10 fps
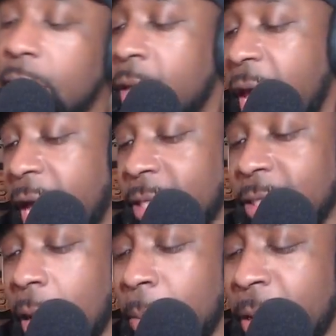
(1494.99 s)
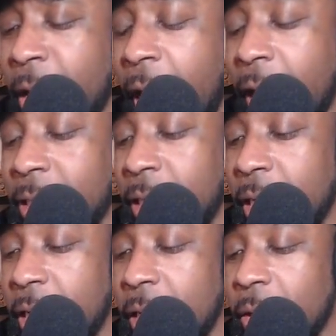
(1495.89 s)
next, I mean,
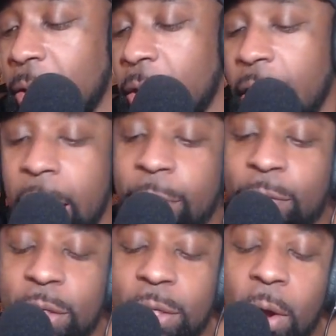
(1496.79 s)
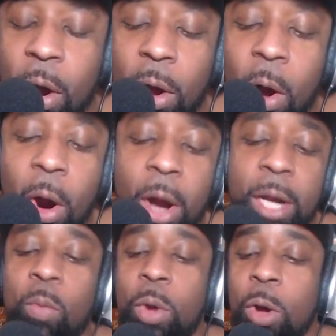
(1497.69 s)
actually, if this
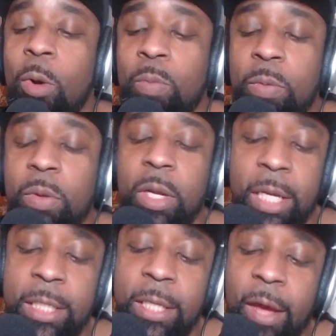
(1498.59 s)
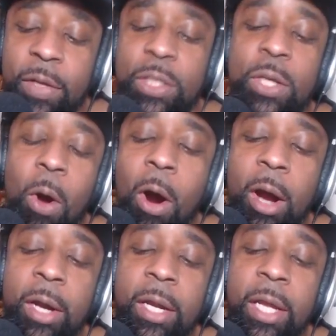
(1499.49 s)
card
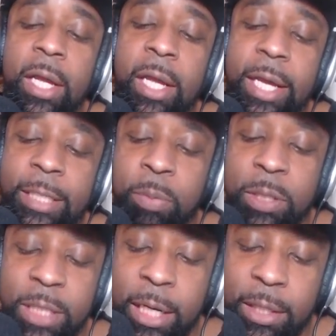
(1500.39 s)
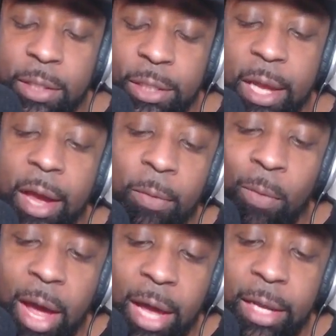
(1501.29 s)
is presented the same
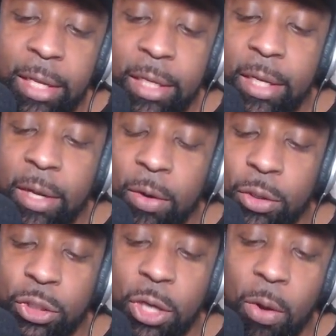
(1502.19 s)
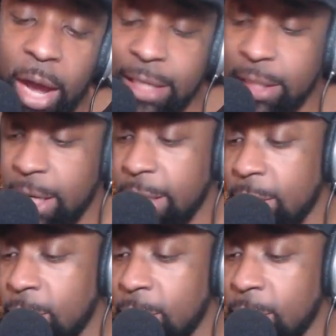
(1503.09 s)
way on the show as it is on